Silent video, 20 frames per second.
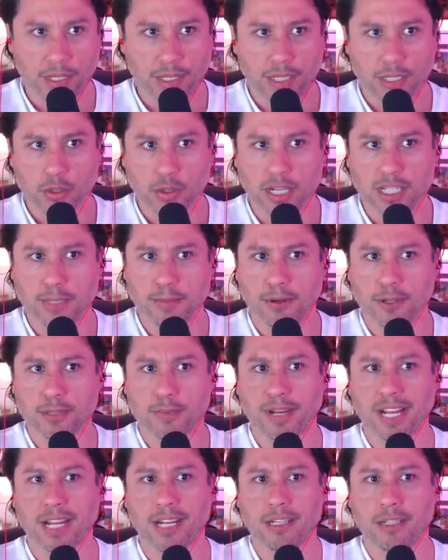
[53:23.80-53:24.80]
So I suppose
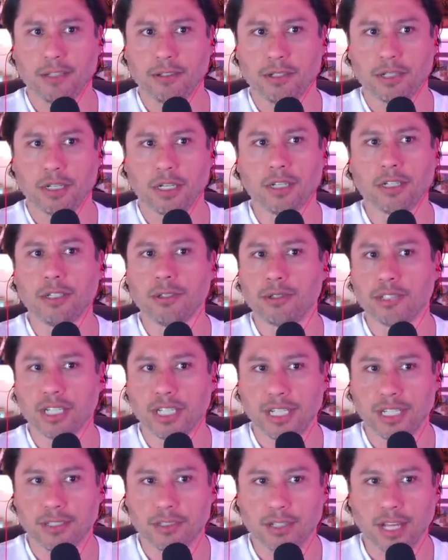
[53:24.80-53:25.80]
my conclusion
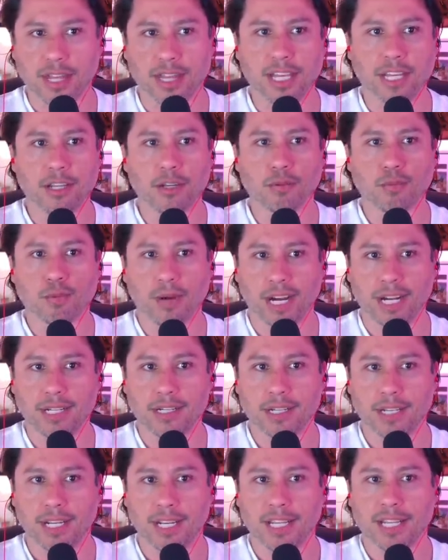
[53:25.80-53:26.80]
is, I think you're right
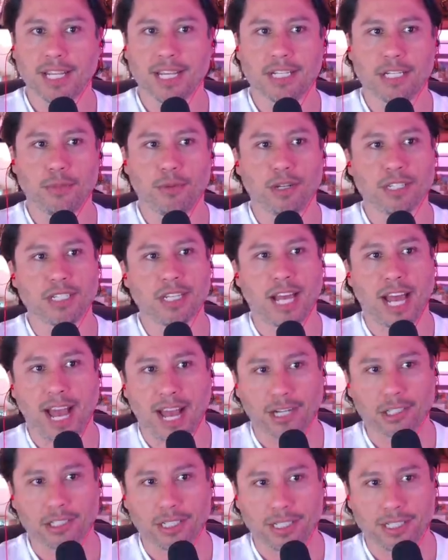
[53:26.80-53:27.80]
that she wasn't
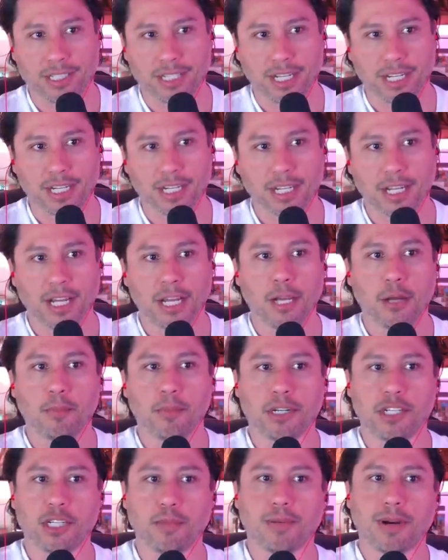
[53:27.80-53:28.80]
actually sick,
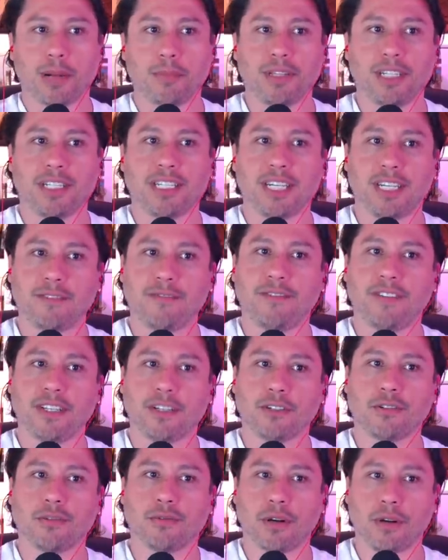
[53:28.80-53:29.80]
but she probably did feel
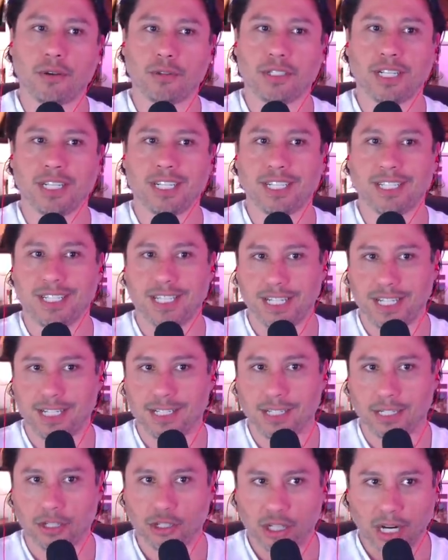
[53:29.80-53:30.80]
gross and
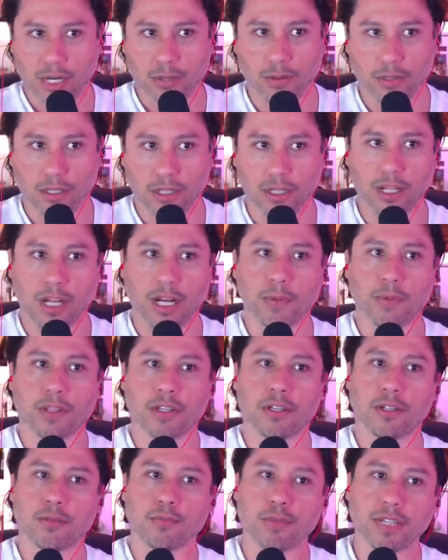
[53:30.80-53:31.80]
diseased in general, along with
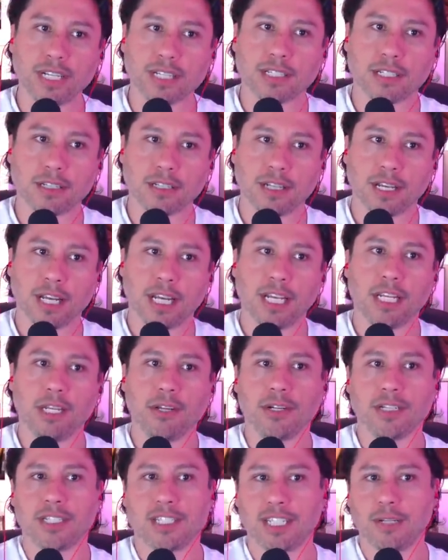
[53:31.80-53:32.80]
good reason. You
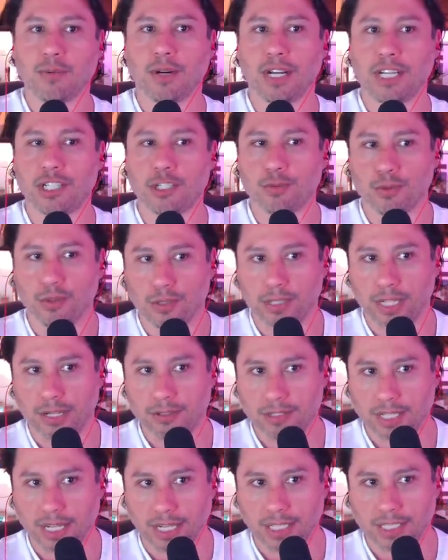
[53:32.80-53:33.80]
can see why she ruled out
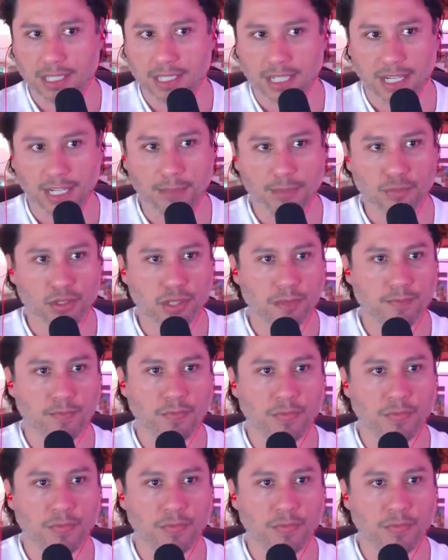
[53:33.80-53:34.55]
sexy times.